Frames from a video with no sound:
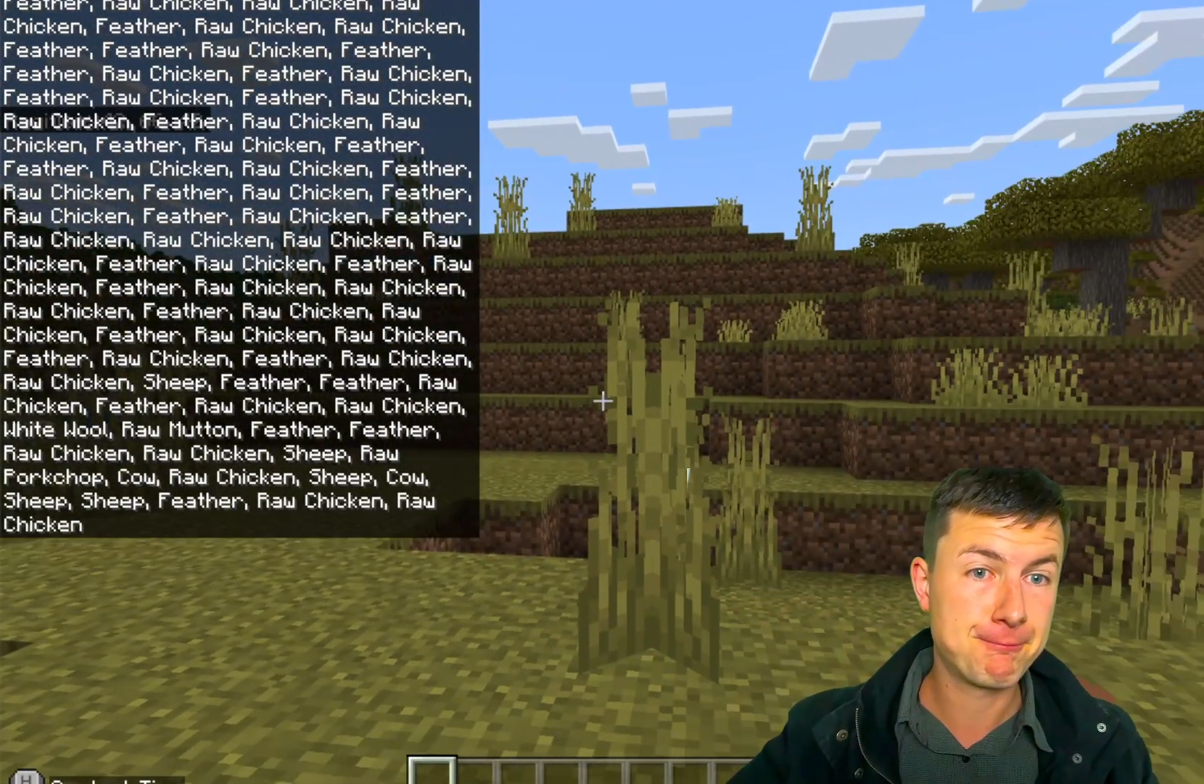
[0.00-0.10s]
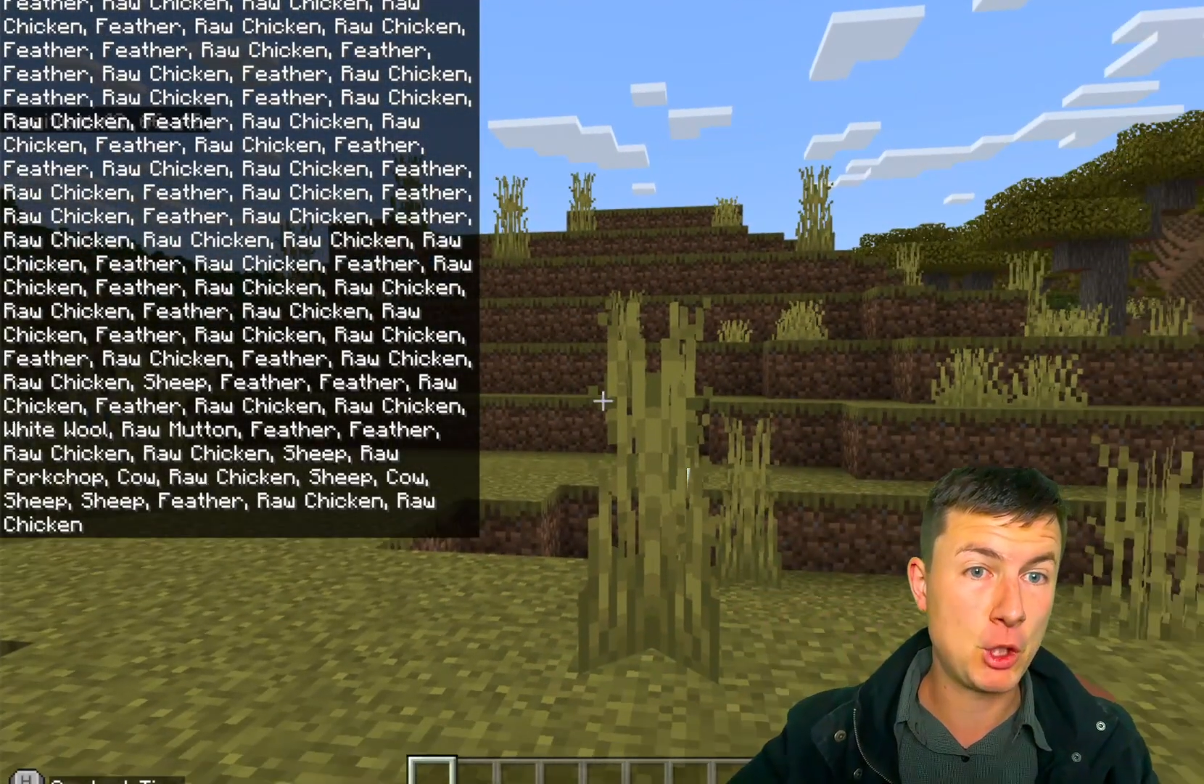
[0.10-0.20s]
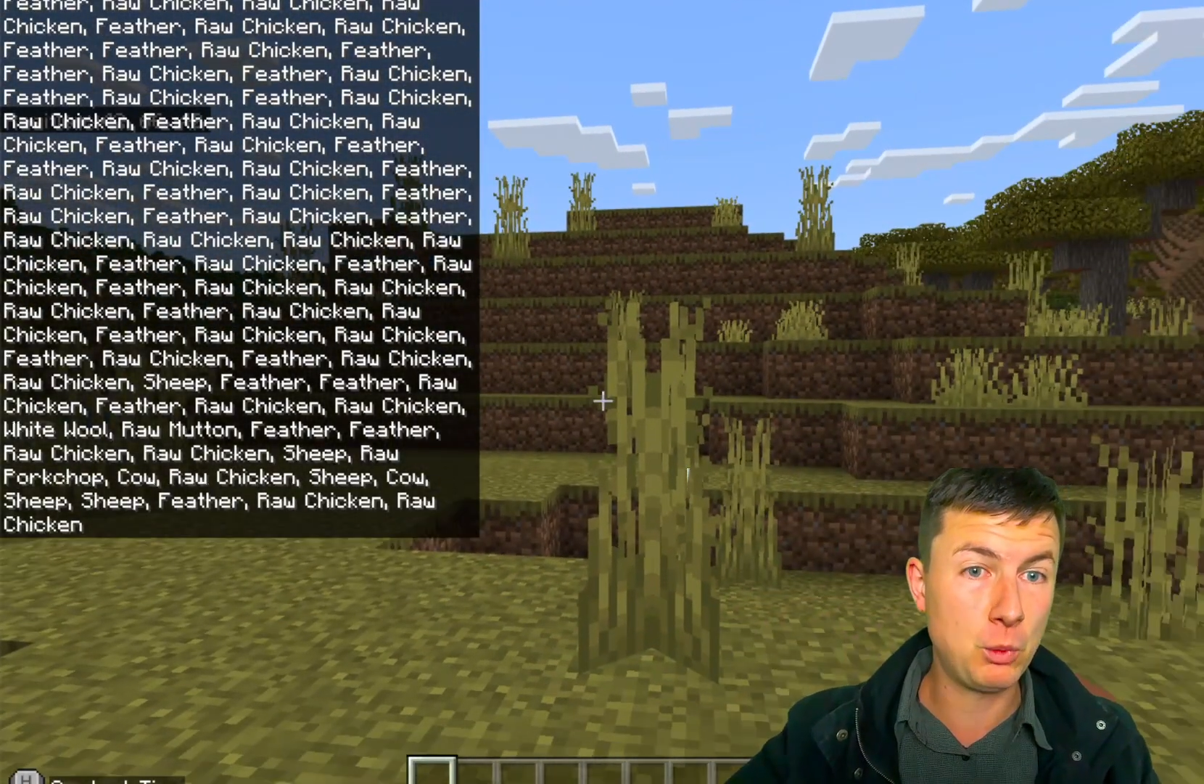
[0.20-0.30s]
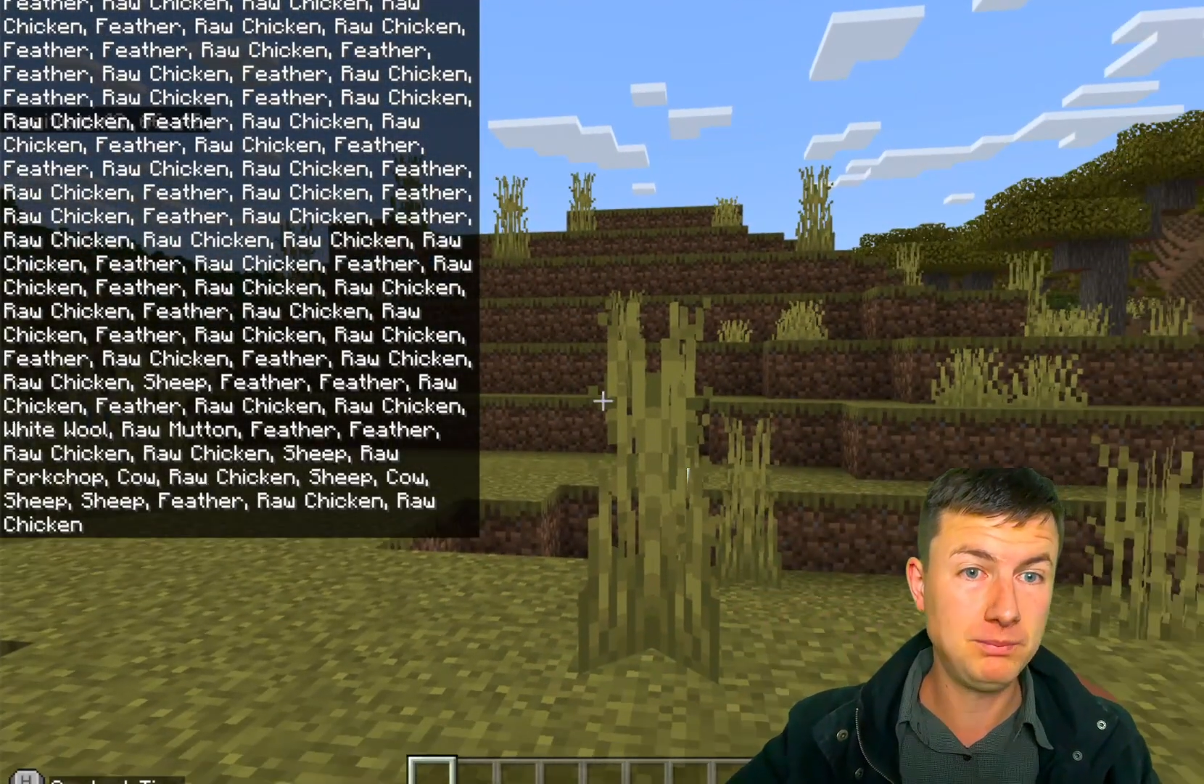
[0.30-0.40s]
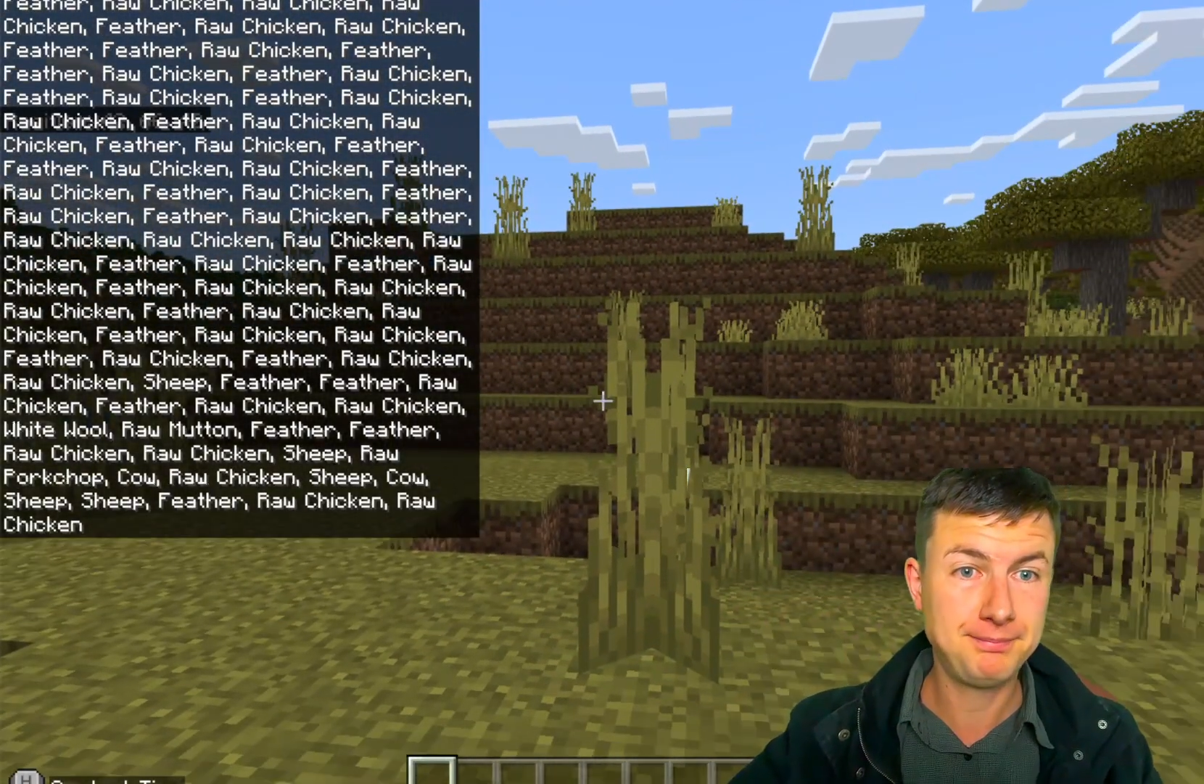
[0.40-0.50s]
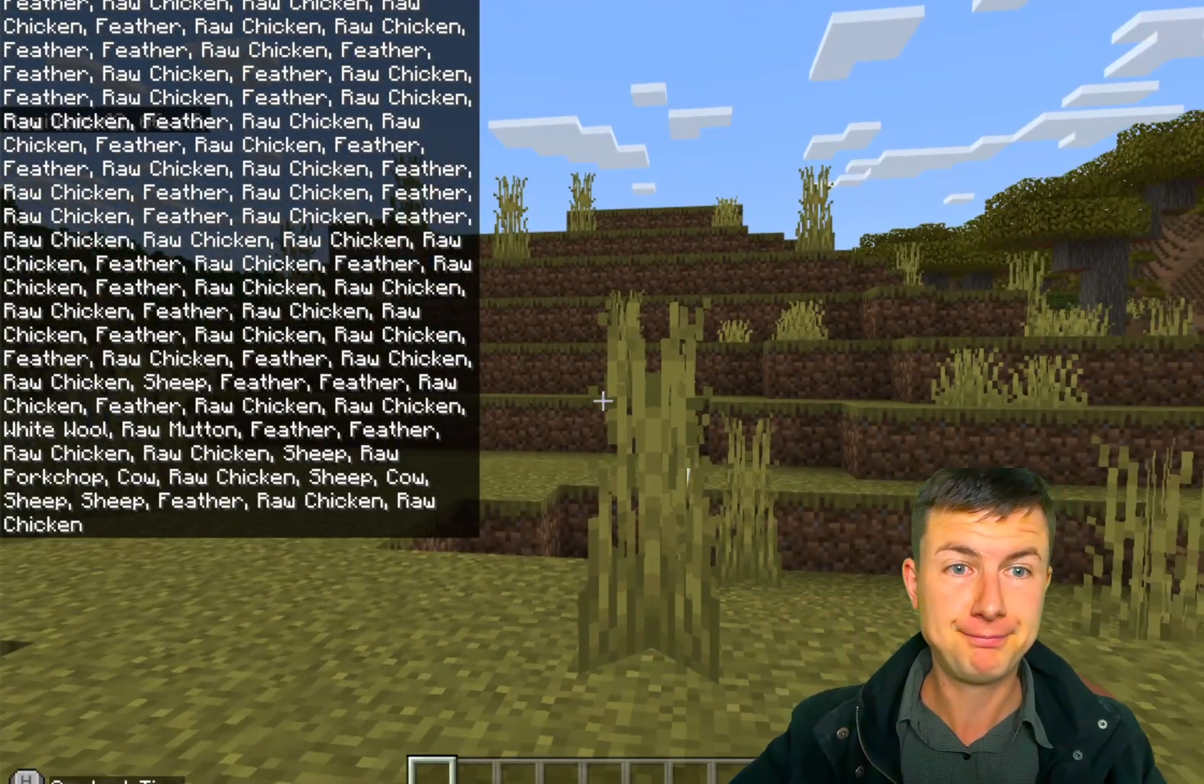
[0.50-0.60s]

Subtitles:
Cool.